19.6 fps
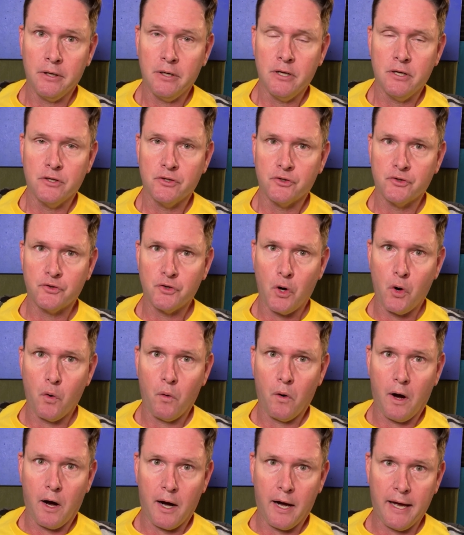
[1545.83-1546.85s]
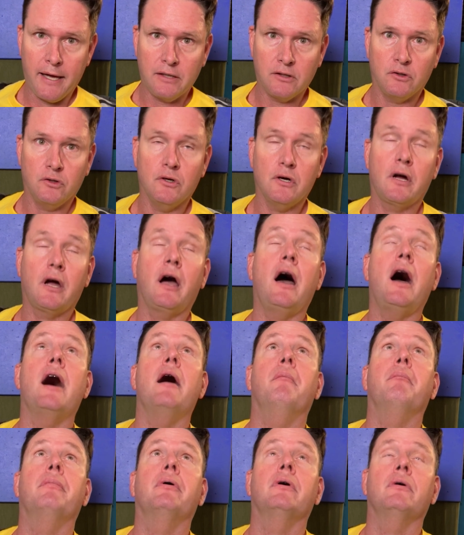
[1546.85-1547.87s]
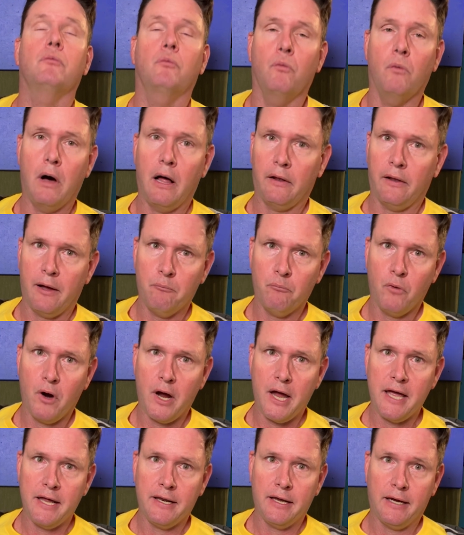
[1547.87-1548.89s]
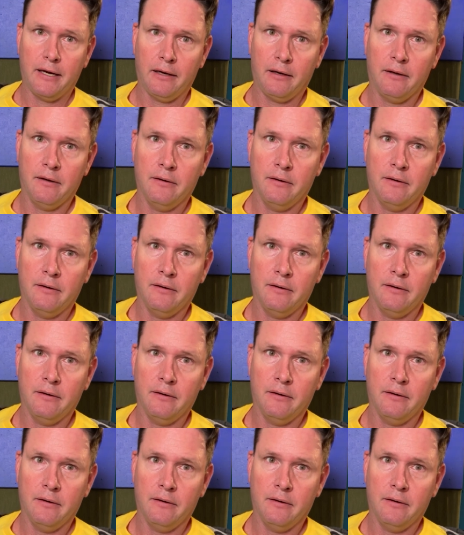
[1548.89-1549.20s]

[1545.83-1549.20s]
So I look up while I'm waiting